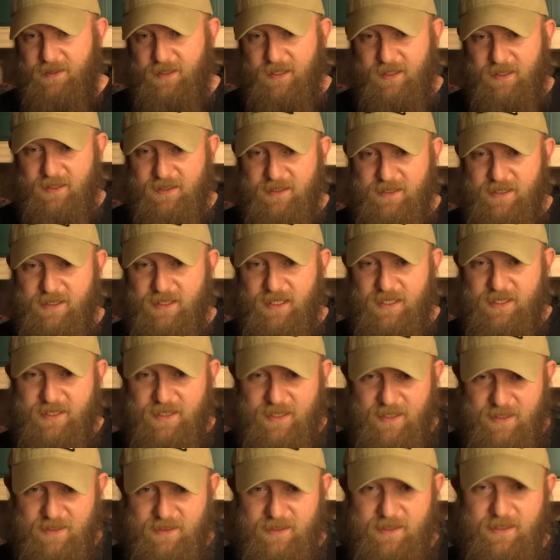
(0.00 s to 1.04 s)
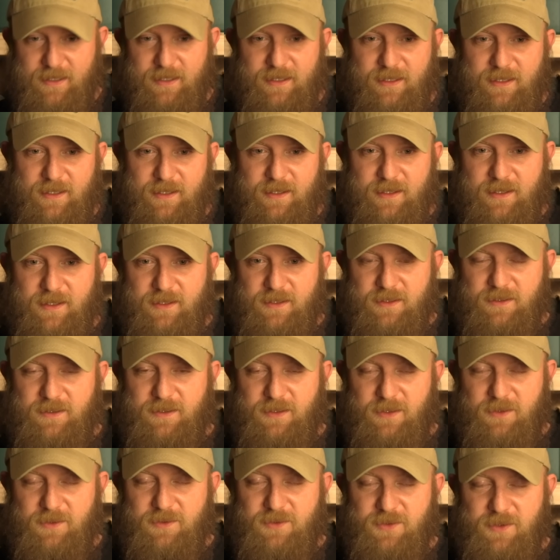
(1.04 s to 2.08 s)
that an assistant
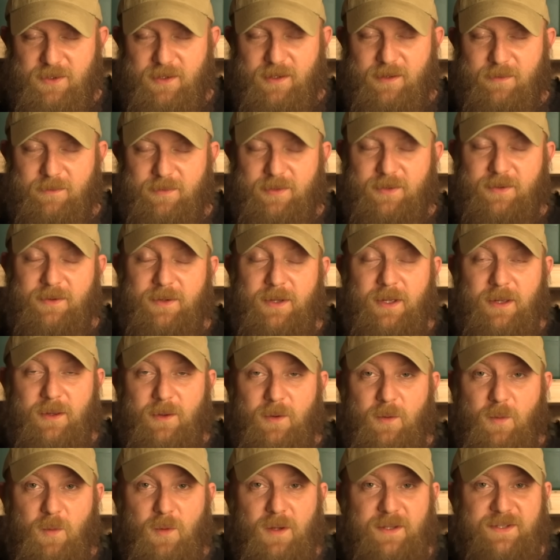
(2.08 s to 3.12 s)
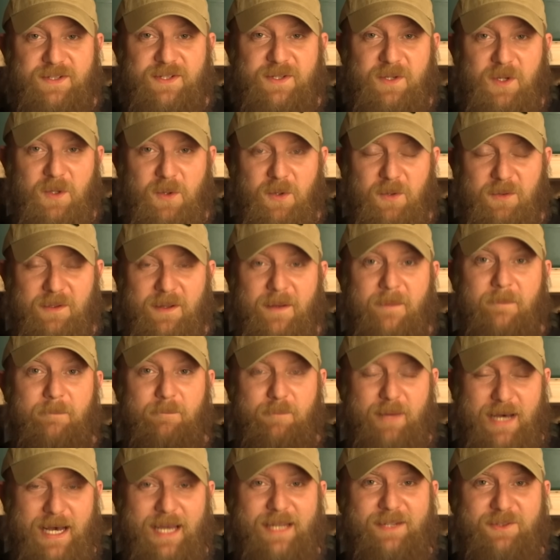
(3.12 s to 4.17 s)
to Trump was told
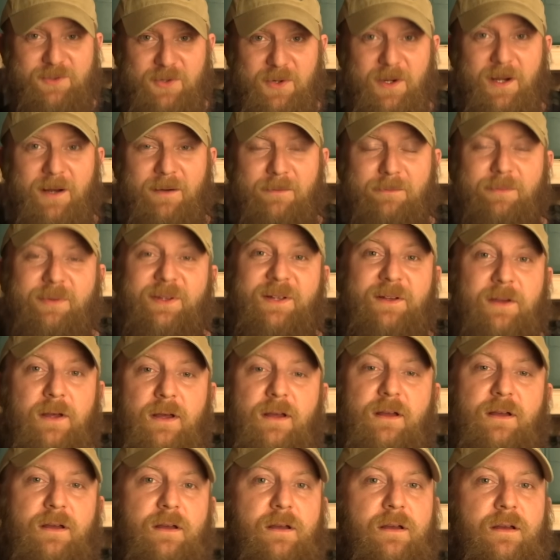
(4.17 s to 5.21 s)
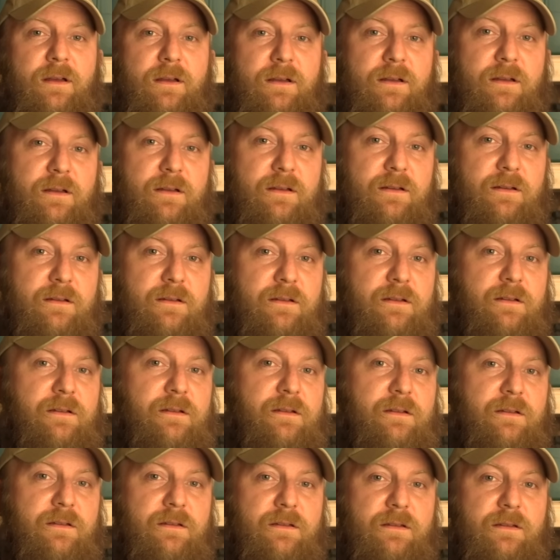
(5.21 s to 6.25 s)
by Trump,
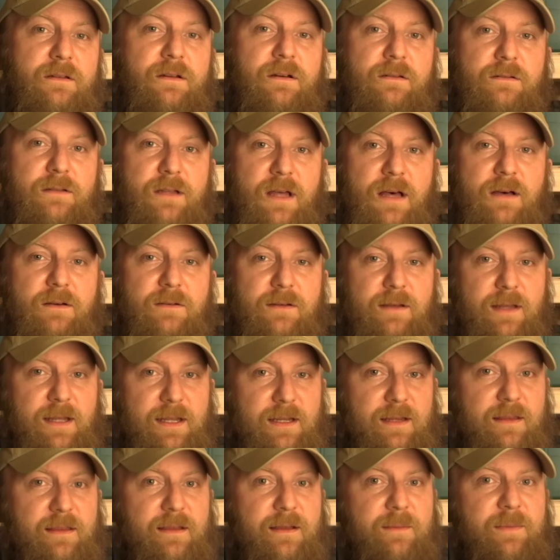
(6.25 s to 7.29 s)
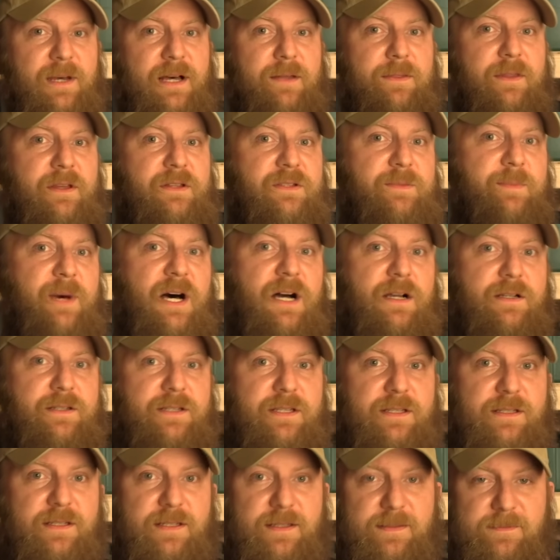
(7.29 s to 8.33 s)
you don't know anything about those
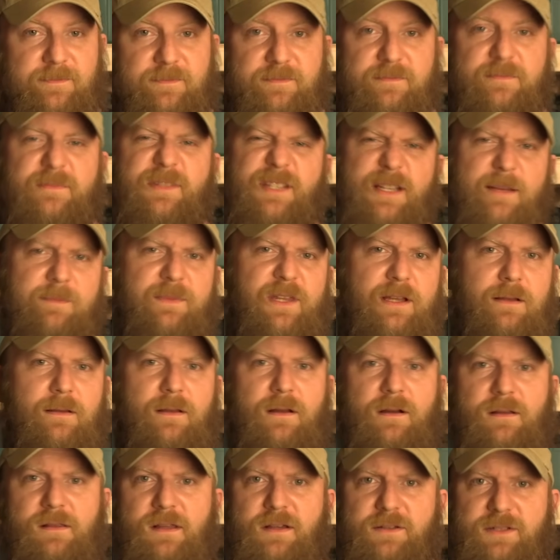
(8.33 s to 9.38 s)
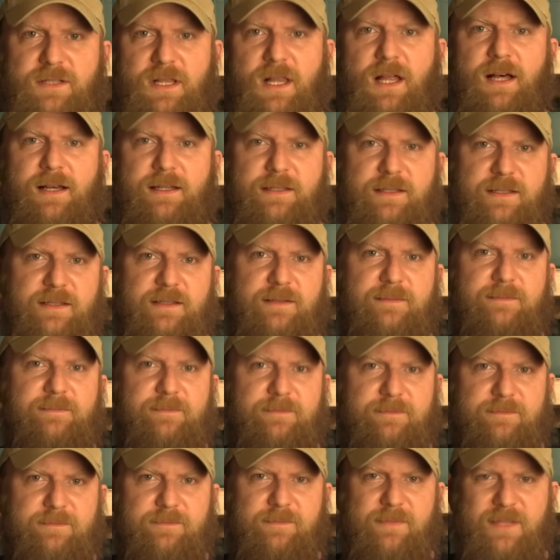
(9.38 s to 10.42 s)
boxes. Something along those lines.
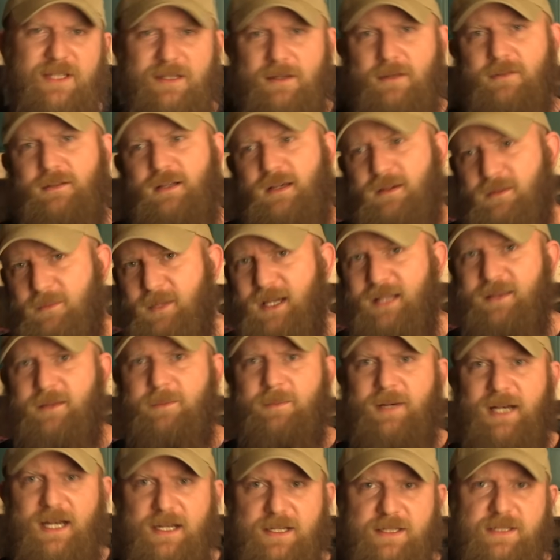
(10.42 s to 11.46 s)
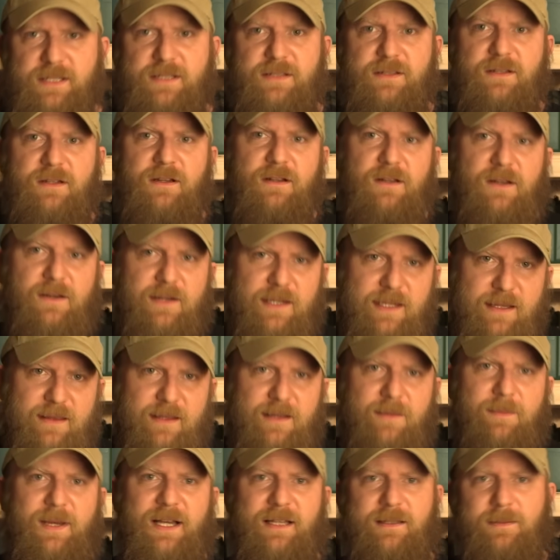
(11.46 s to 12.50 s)
You don't know about the boxes. You don't know
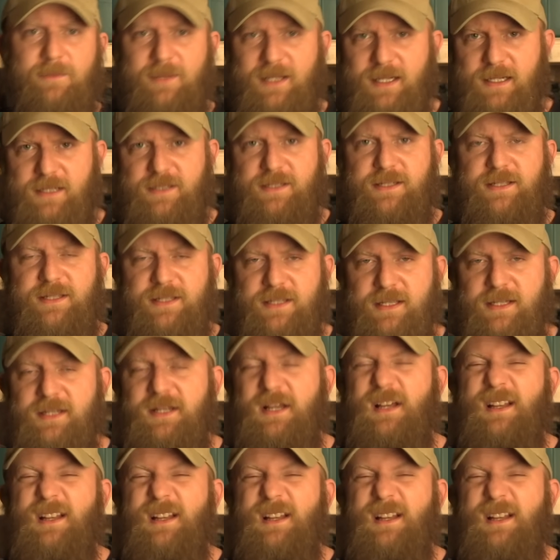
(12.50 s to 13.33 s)
anything about the boxes.